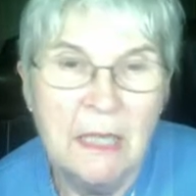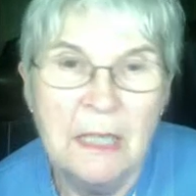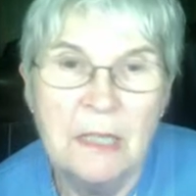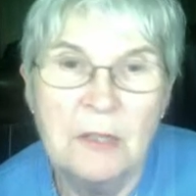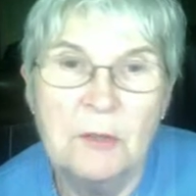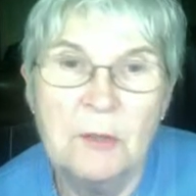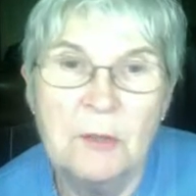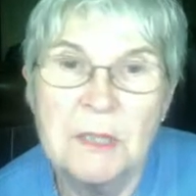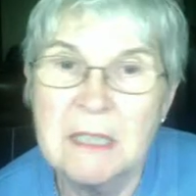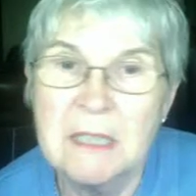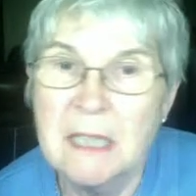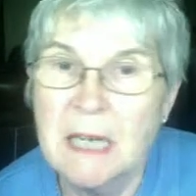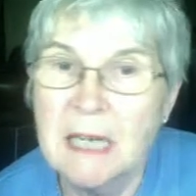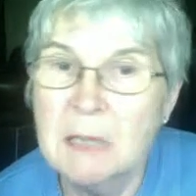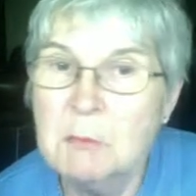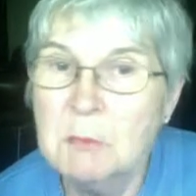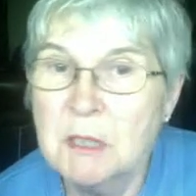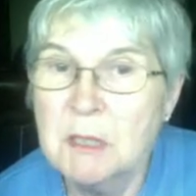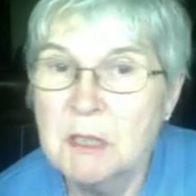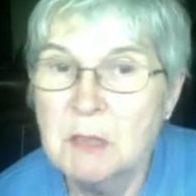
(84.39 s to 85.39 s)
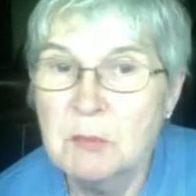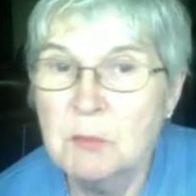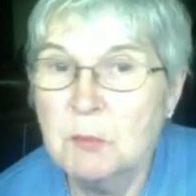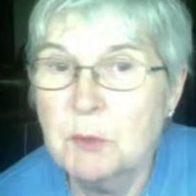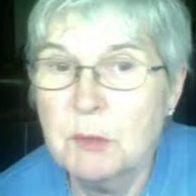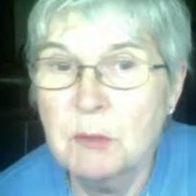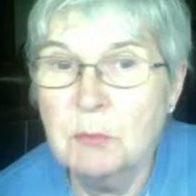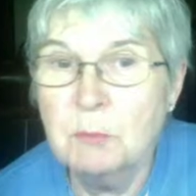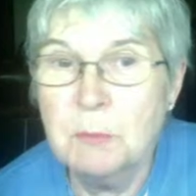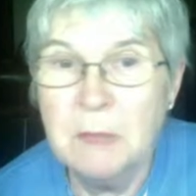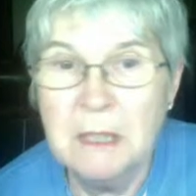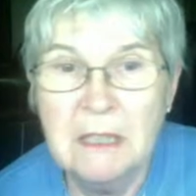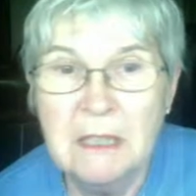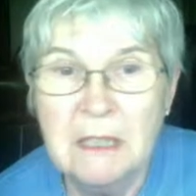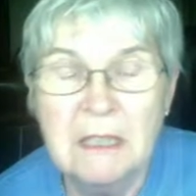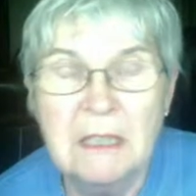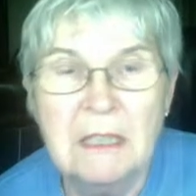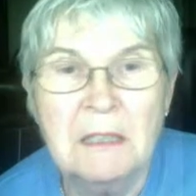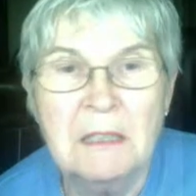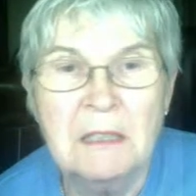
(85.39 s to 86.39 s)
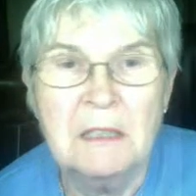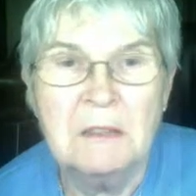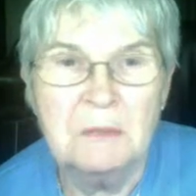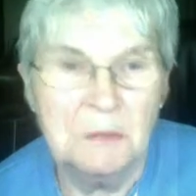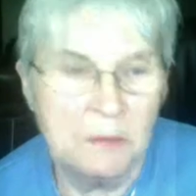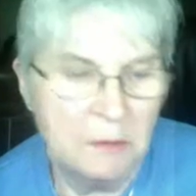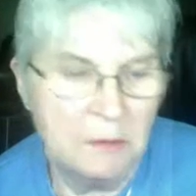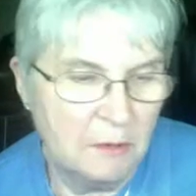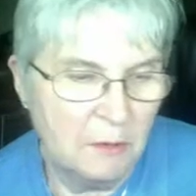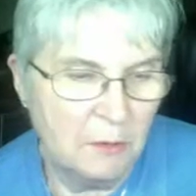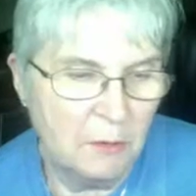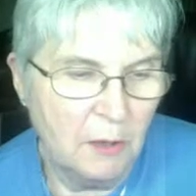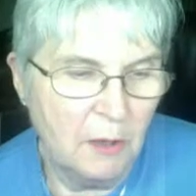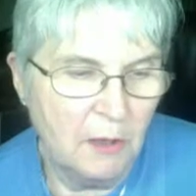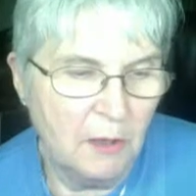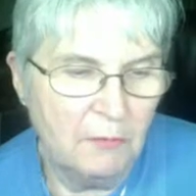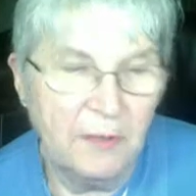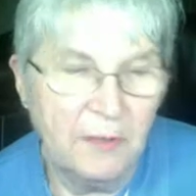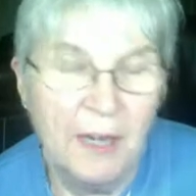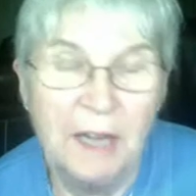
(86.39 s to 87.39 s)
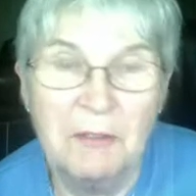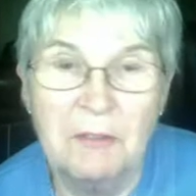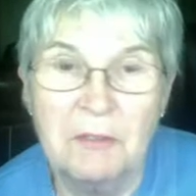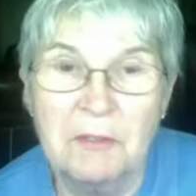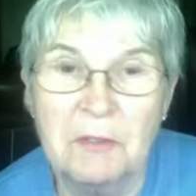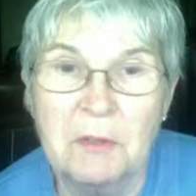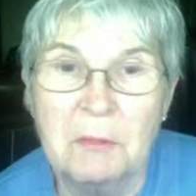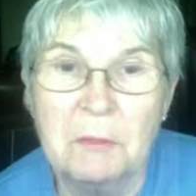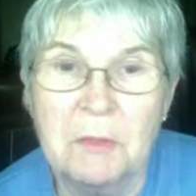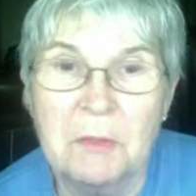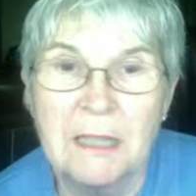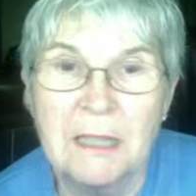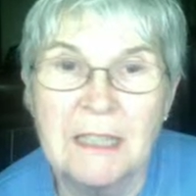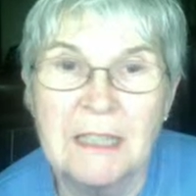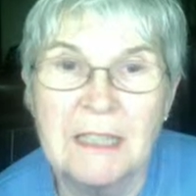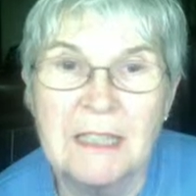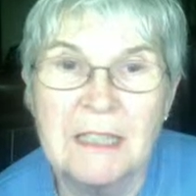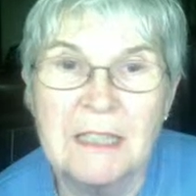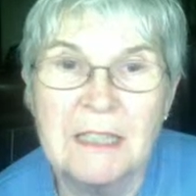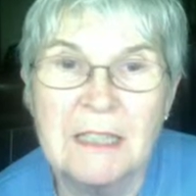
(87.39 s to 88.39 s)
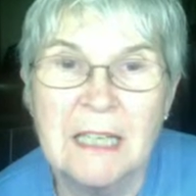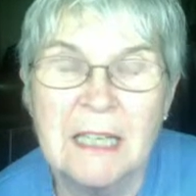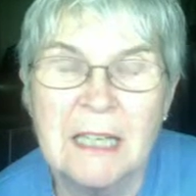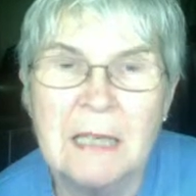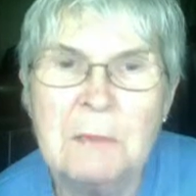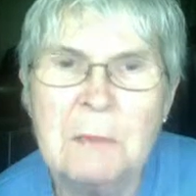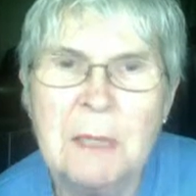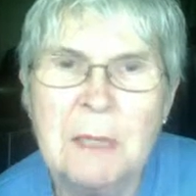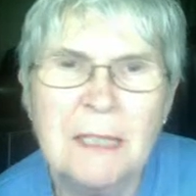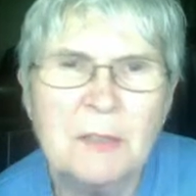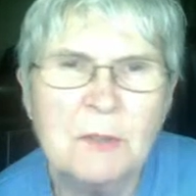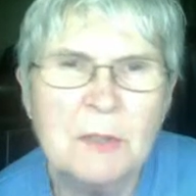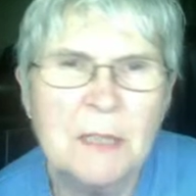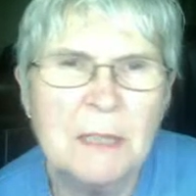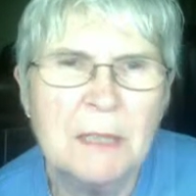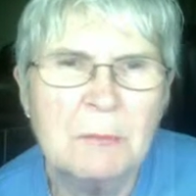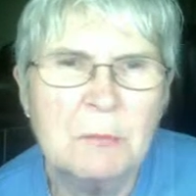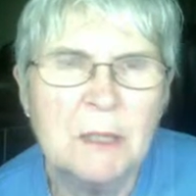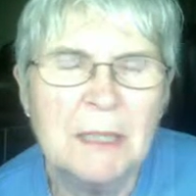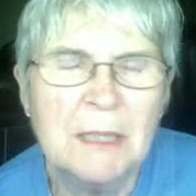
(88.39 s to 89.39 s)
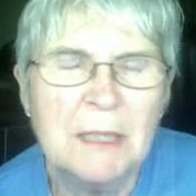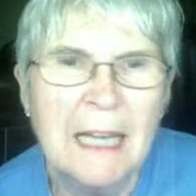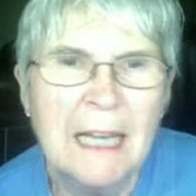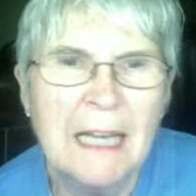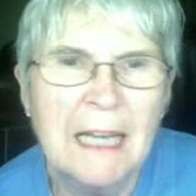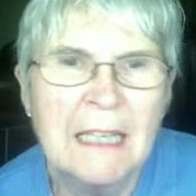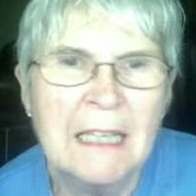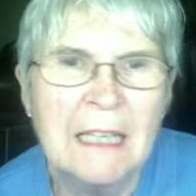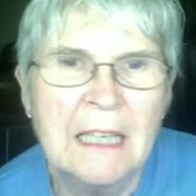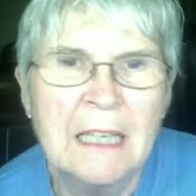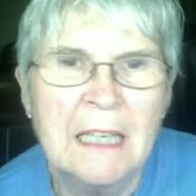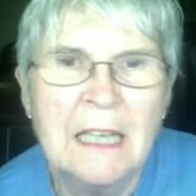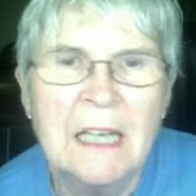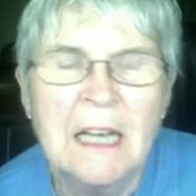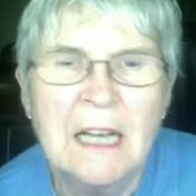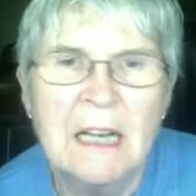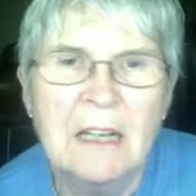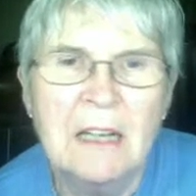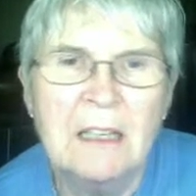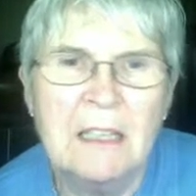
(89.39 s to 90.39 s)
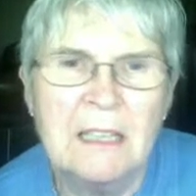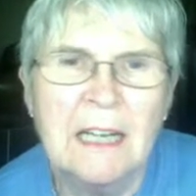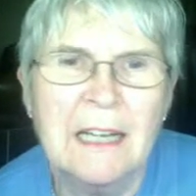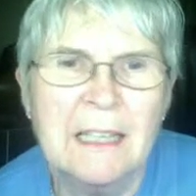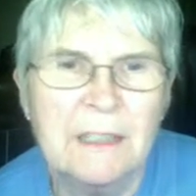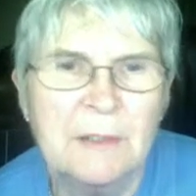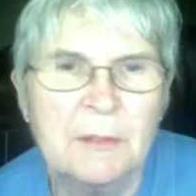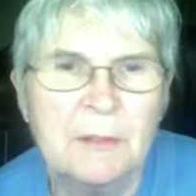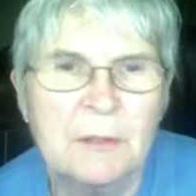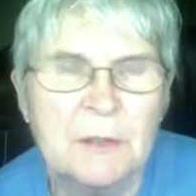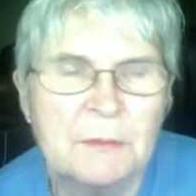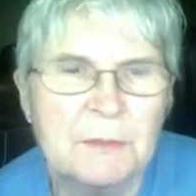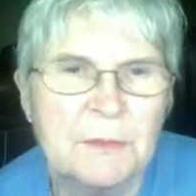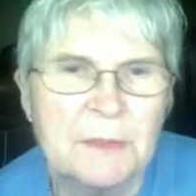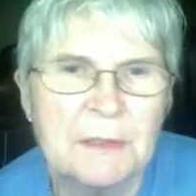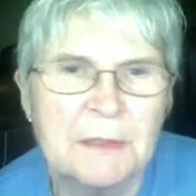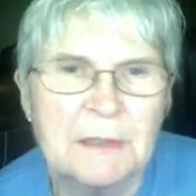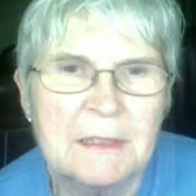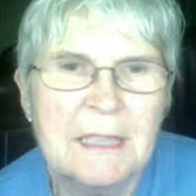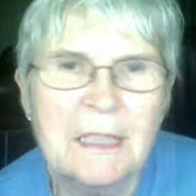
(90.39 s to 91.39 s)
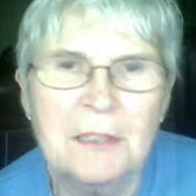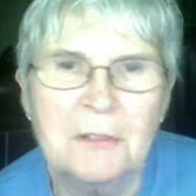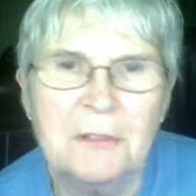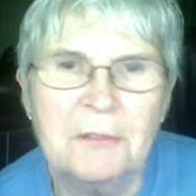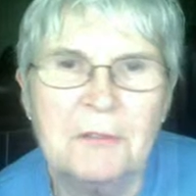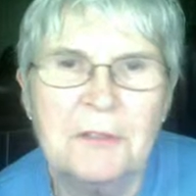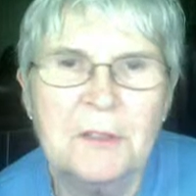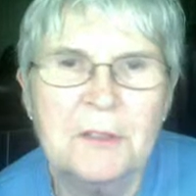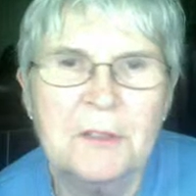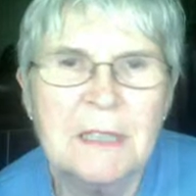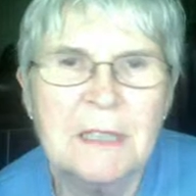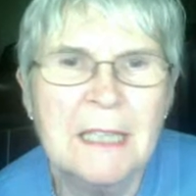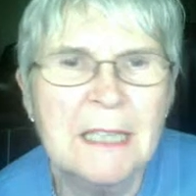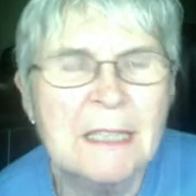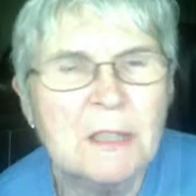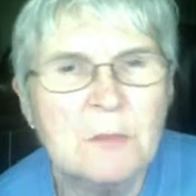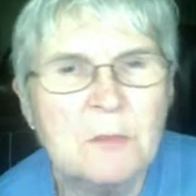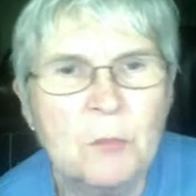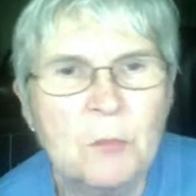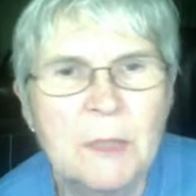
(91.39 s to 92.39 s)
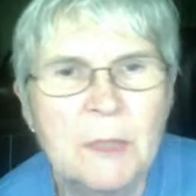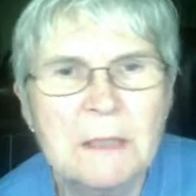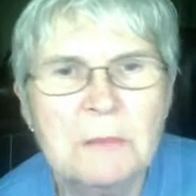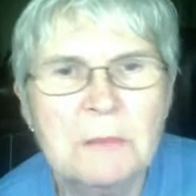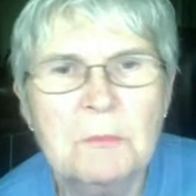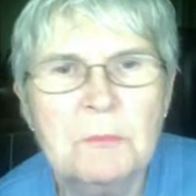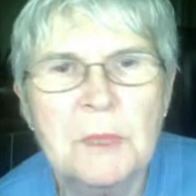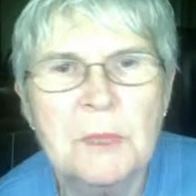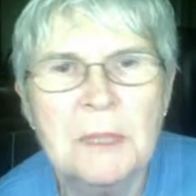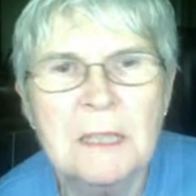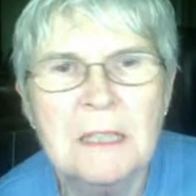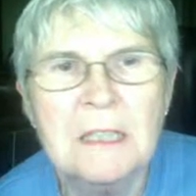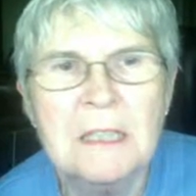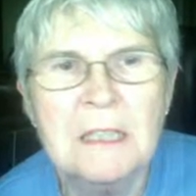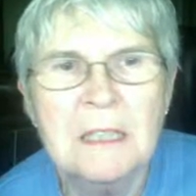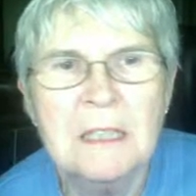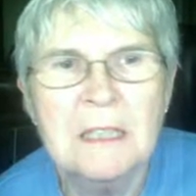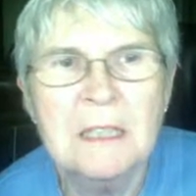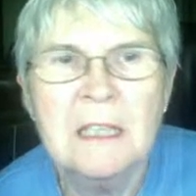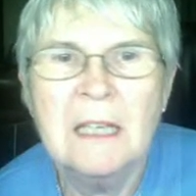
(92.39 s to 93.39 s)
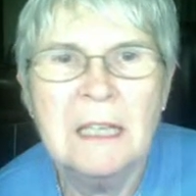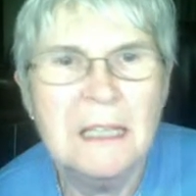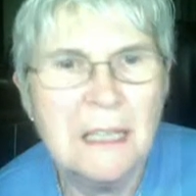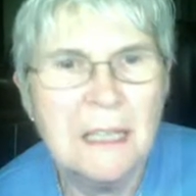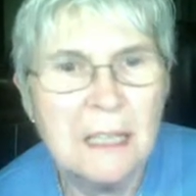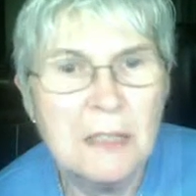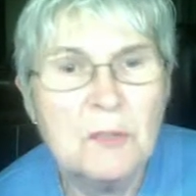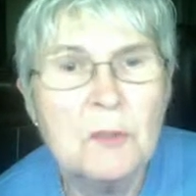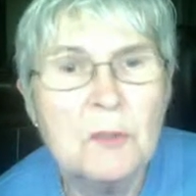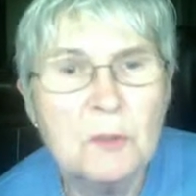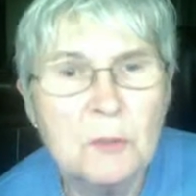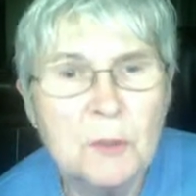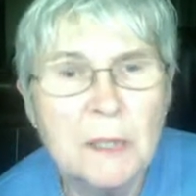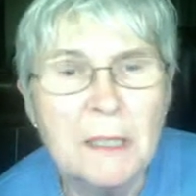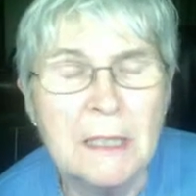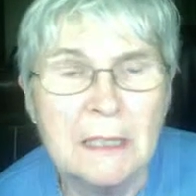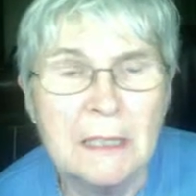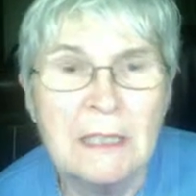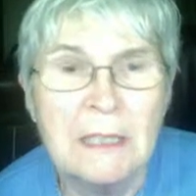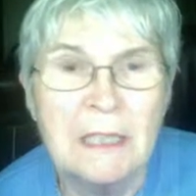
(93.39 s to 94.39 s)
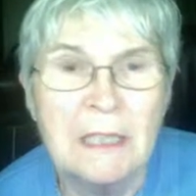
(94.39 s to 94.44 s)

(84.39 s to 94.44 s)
Your assignments will be, there are 5 of them again this time. Actually, I'm going to add a kind of a, not a field test one, but an extra credit